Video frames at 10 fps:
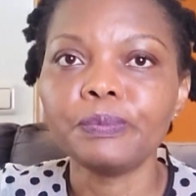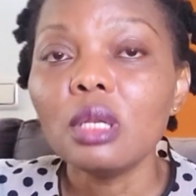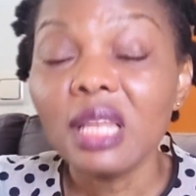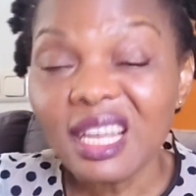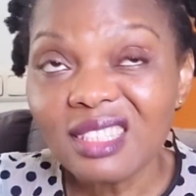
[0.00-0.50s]

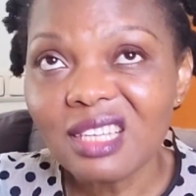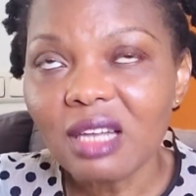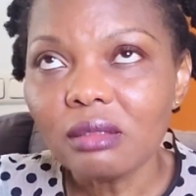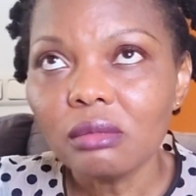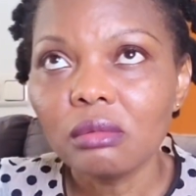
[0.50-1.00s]

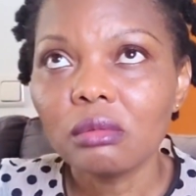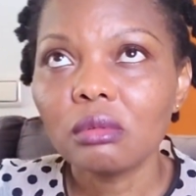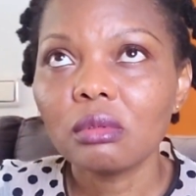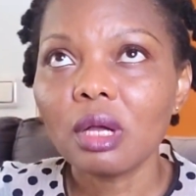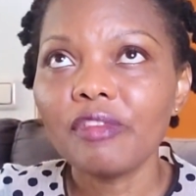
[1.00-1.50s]
Later,
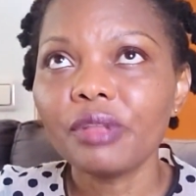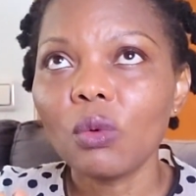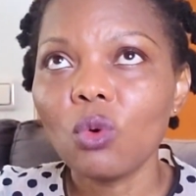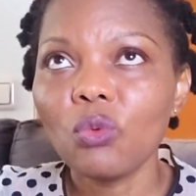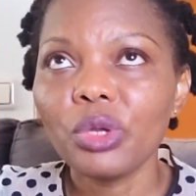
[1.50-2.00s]
after
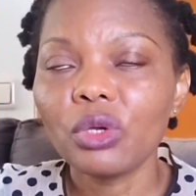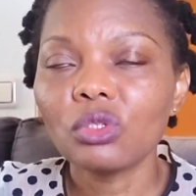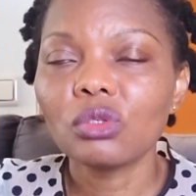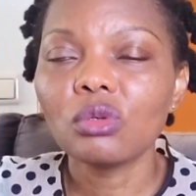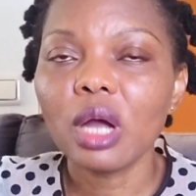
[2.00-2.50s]
1 week or
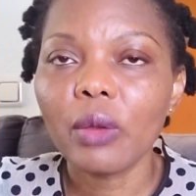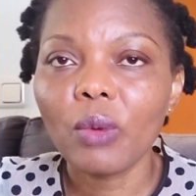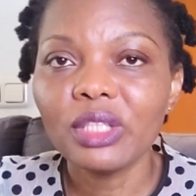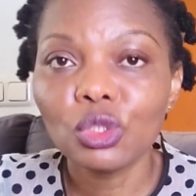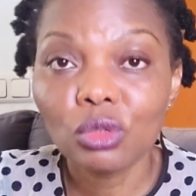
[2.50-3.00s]
so, I
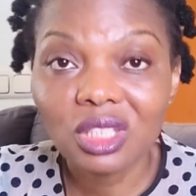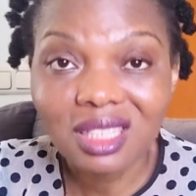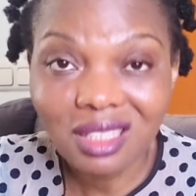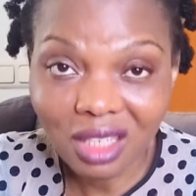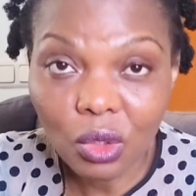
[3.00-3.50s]
went to
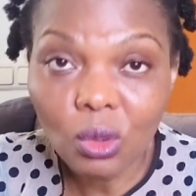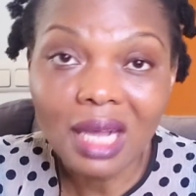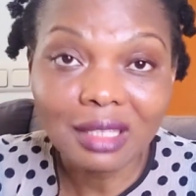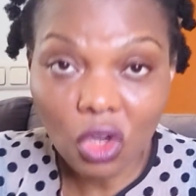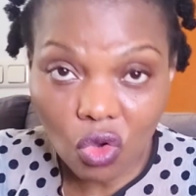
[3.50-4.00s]
take a look
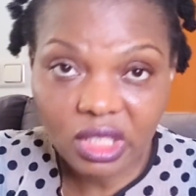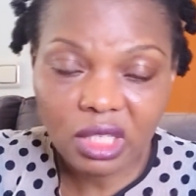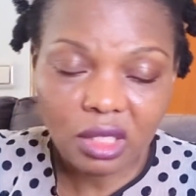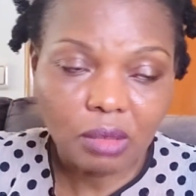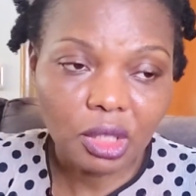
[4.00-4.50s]
at the
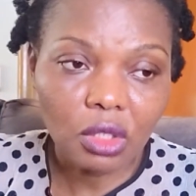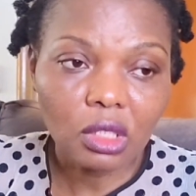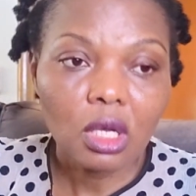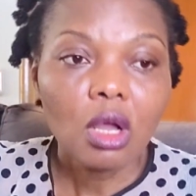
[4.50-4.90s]
audience, because